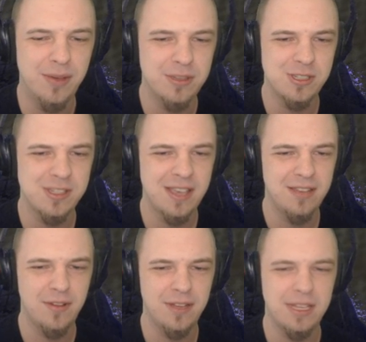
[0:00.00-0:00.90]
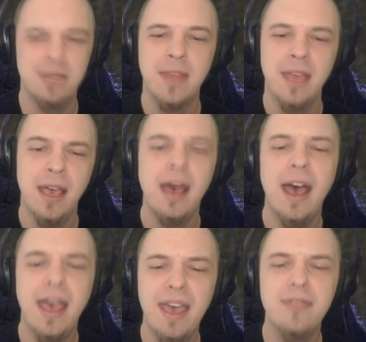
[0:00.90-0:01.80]
which is kind of funny.
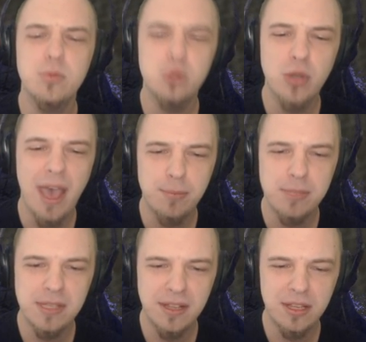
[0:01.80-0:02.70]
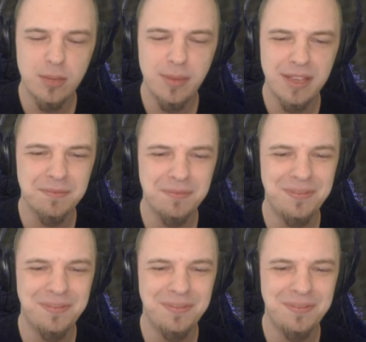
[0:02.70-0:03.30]
I have them trapped a little bit.